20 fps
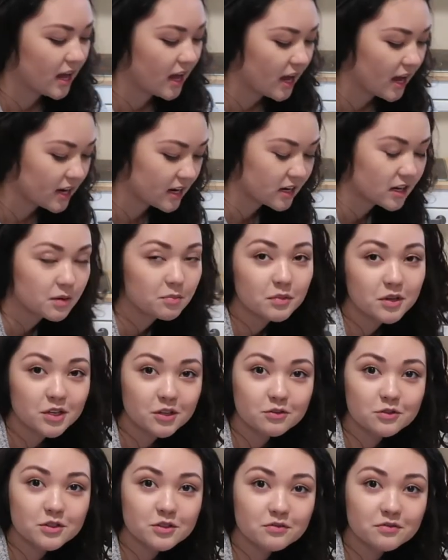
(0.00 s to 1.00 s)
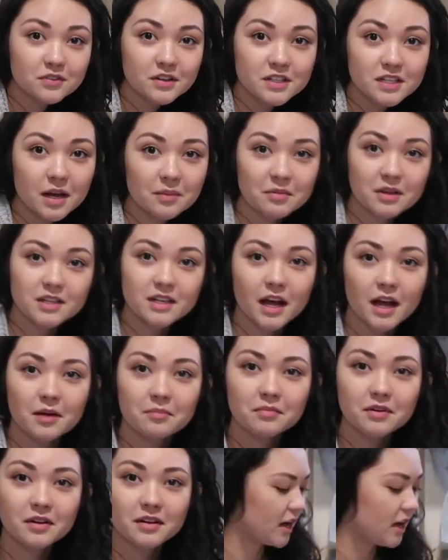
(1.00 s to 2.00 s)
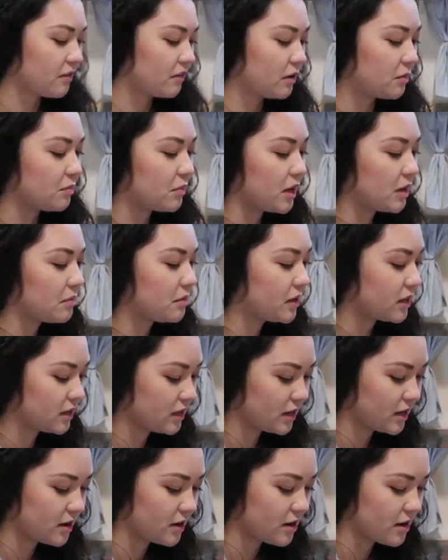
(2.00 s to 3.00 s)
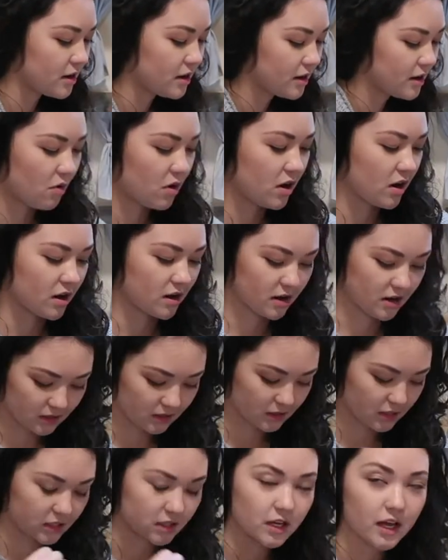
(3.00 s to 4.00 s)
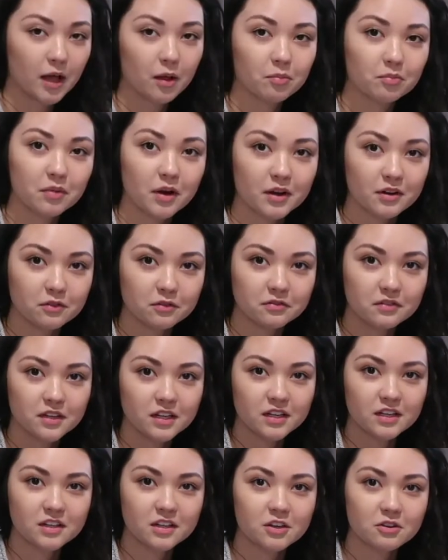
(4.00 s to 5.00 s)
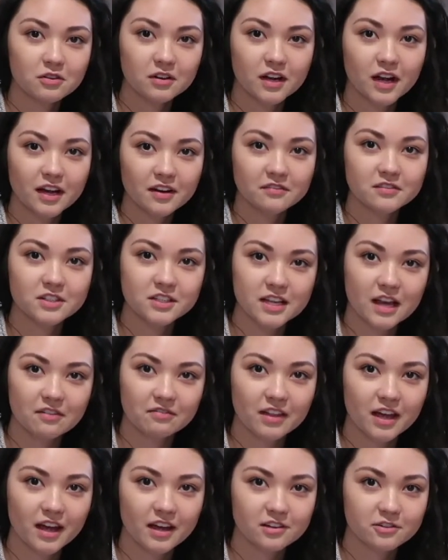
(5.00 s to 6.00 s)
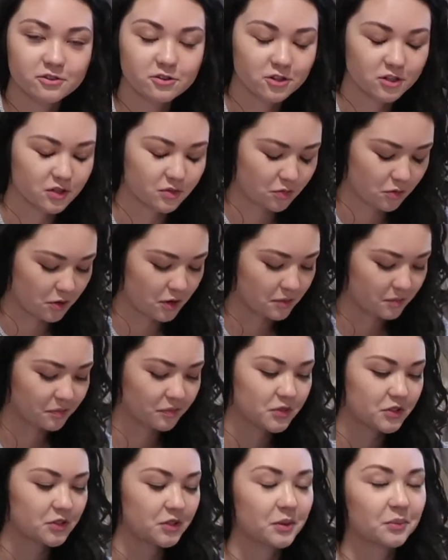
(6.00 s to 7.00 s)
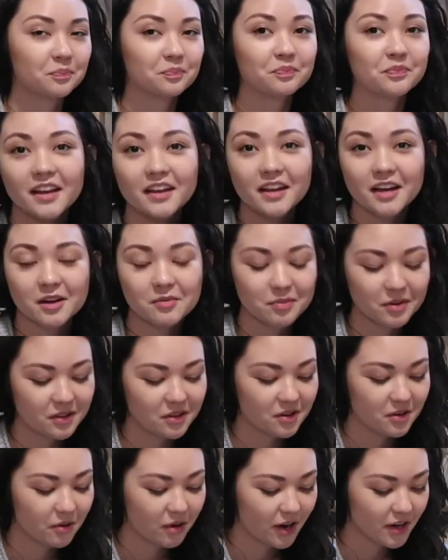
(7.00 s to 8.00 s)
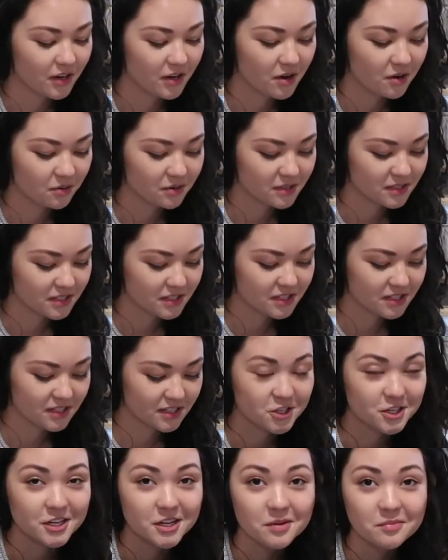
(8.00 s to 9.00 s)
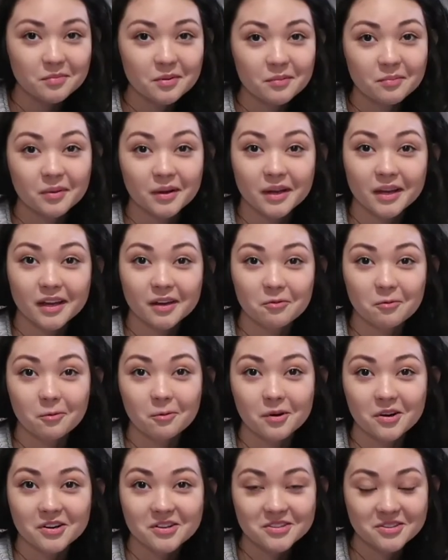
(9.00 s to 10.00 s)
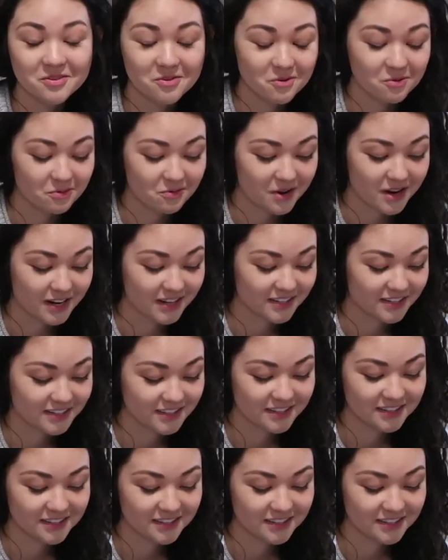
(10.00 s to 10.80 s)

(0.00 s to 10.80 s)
and it can be used for tummy time, having baby in here, or to help bottle feed, and you can kind of just have the extra support. So neck pillow, I know it's cheap, but it works great.